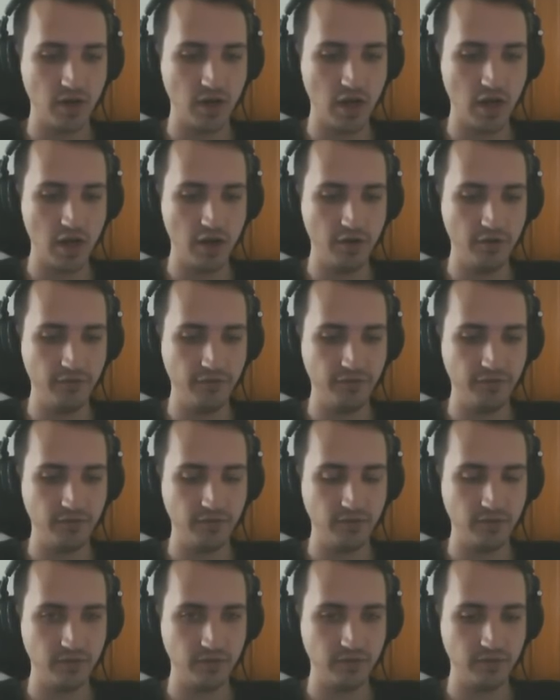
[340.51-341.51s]
of
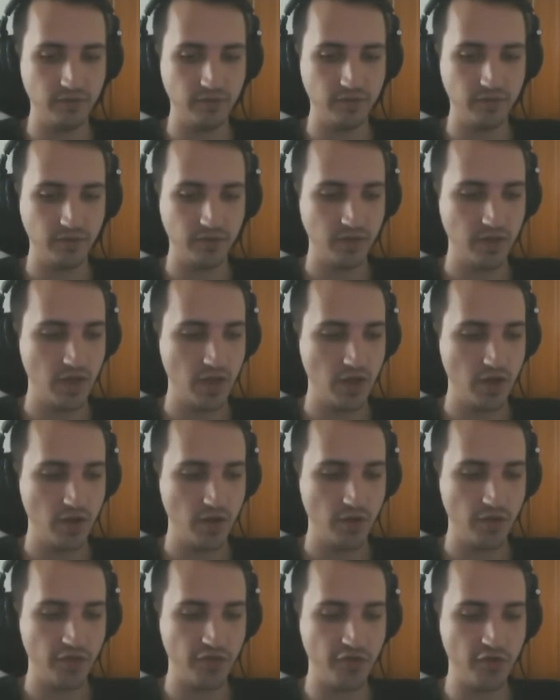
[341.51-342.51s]

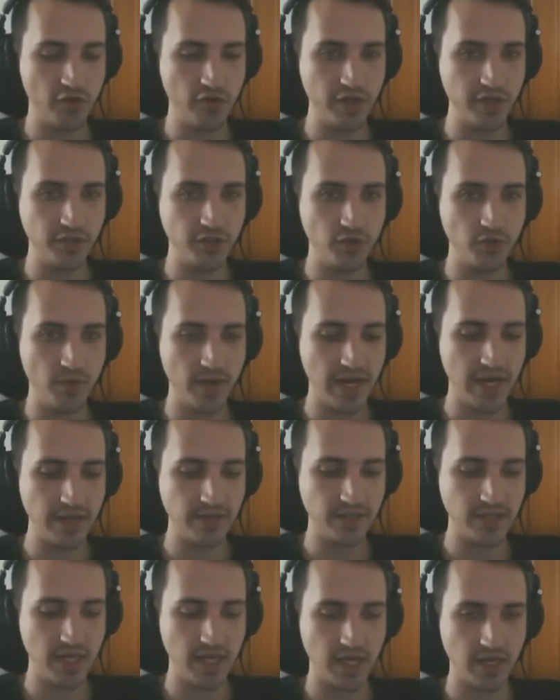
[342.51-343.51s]

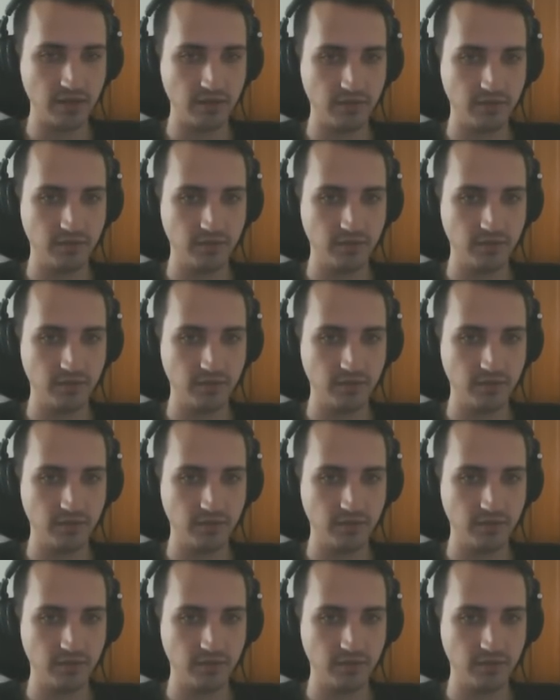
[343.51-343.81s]
32-18.